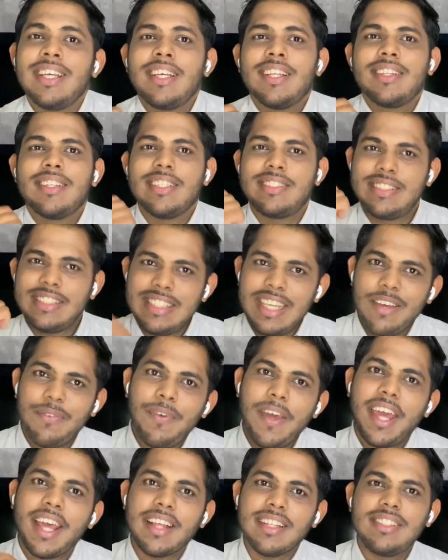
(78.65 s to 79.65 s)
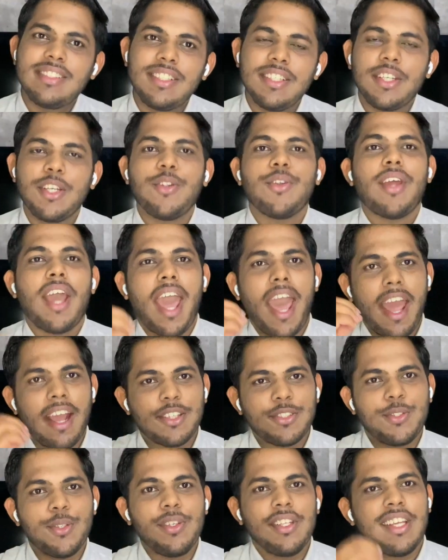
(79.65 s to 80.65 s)
the CFA Institute
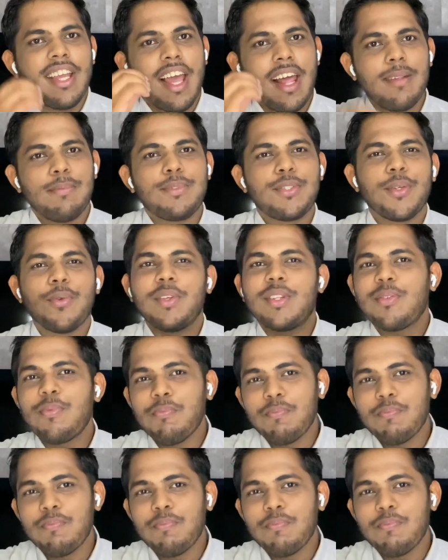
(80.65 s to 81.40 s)
actually helps you with